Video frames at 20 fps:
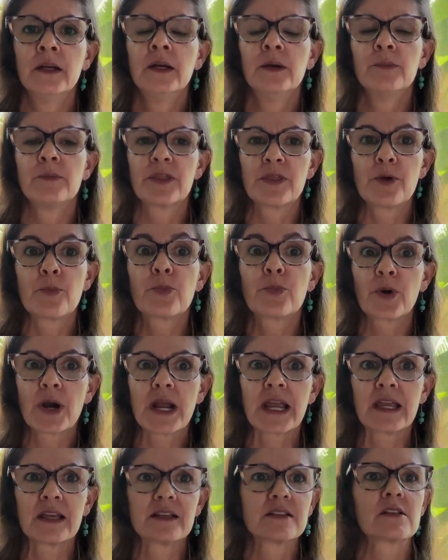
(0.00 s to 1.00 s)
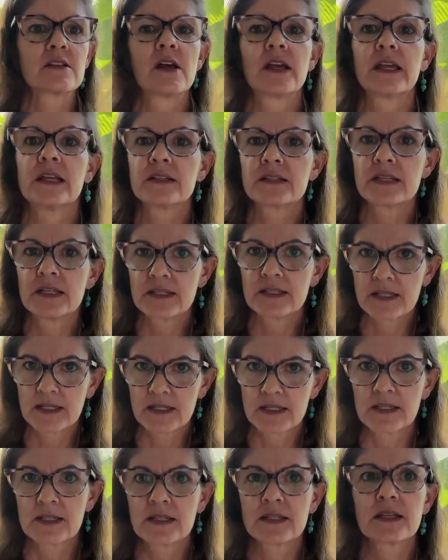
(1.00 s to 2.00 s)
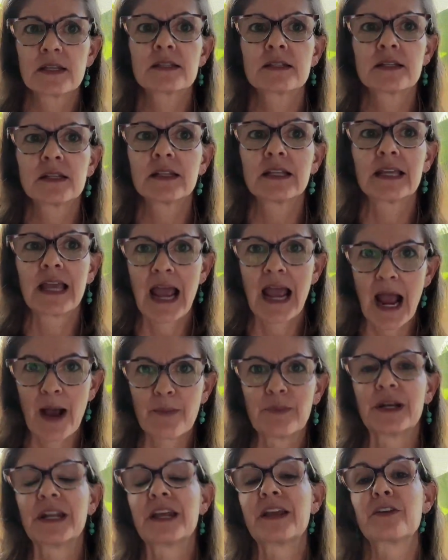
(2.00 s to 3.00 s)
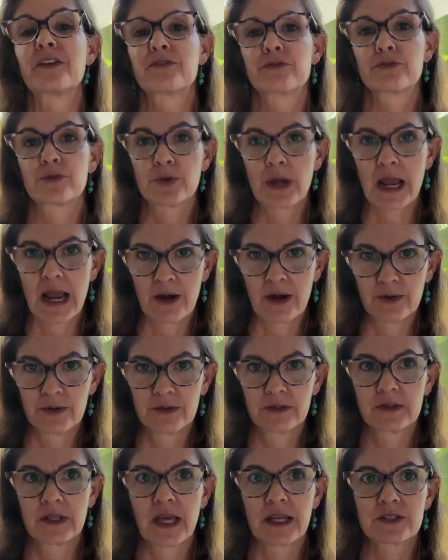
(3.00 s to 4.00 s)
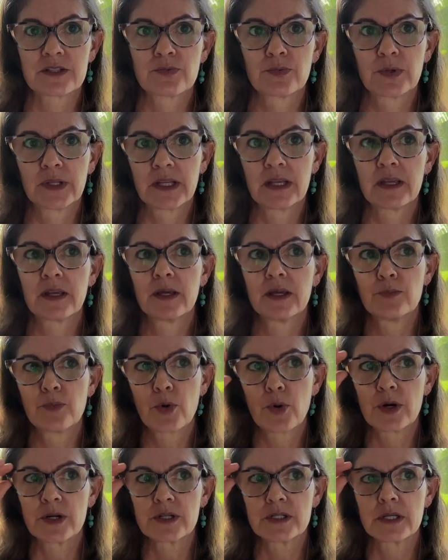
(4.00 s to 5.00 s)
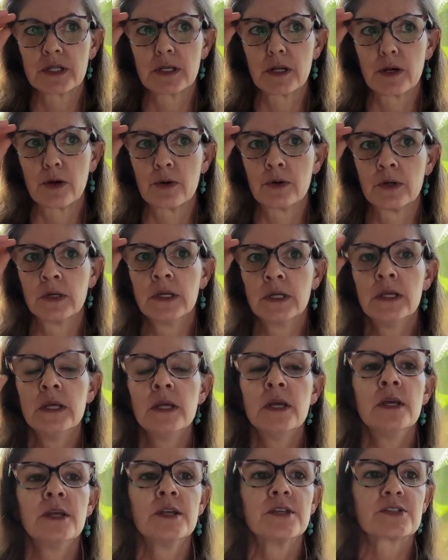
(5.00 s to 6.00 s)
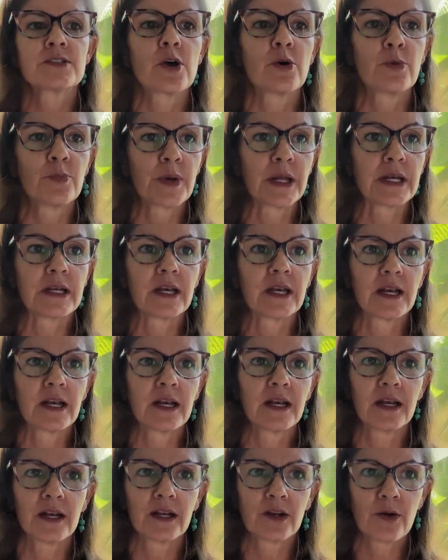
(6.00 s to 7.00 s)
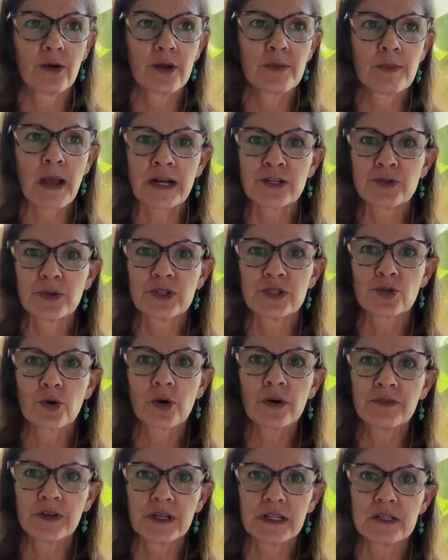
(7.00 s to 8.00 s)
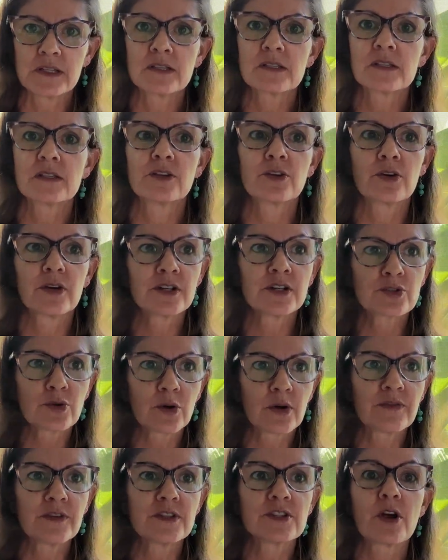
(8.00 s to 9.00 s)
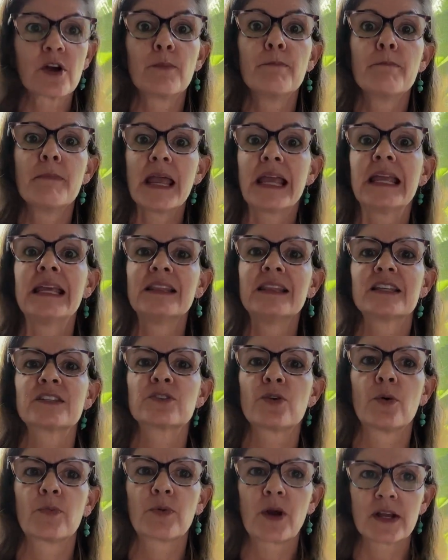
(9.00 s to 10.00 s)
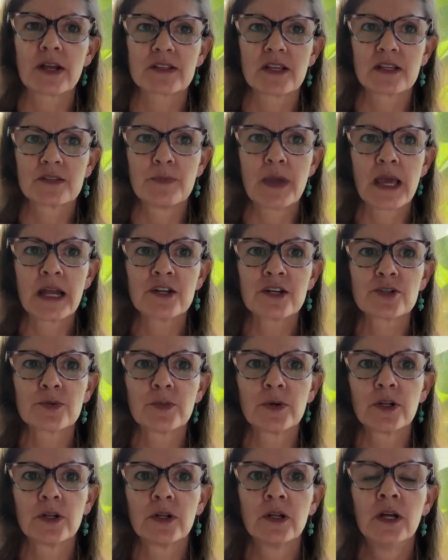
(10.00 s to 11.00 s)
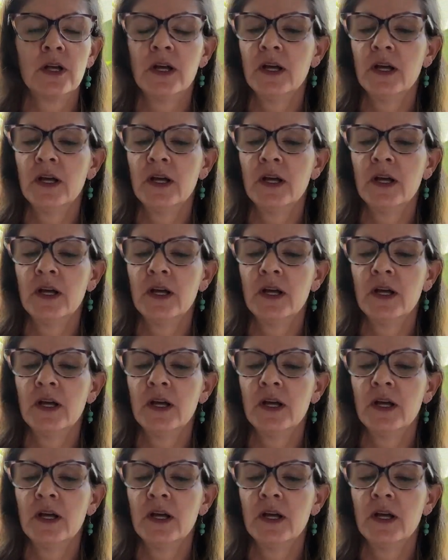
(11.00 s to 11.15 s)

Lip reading: But the break is consistently happening throughout. That's really important to know. So, but going back to endorphins, your endorphins are making this whole process manageable.